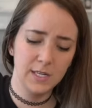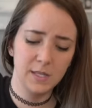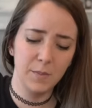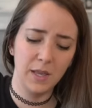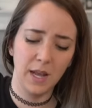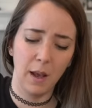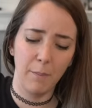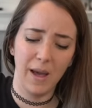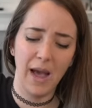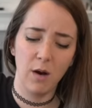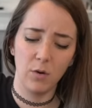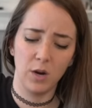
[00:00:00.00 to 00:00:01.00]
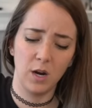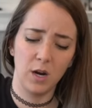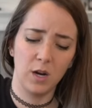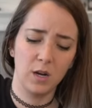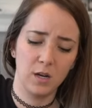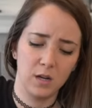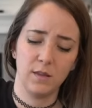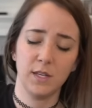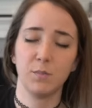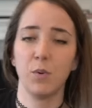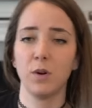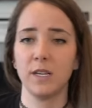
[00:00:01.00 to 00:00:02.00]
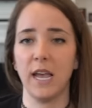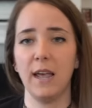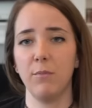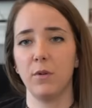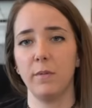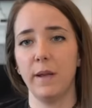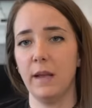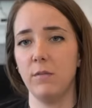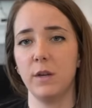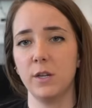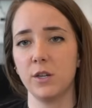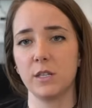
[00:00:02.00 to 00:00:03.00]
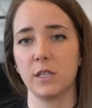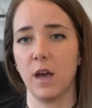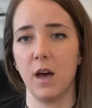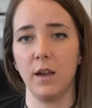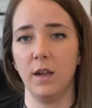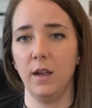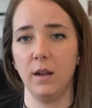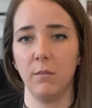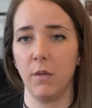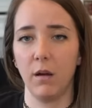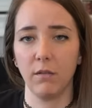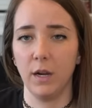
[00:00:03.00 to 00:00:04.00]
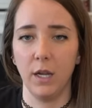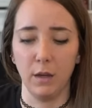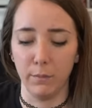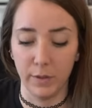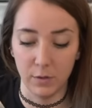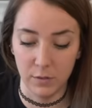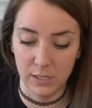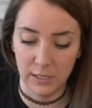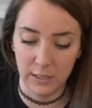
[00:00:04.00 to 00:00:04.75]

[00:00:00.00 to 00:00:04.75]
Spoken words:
needs to be like a powder. This poor table, man, we just got it, and I'm already abusing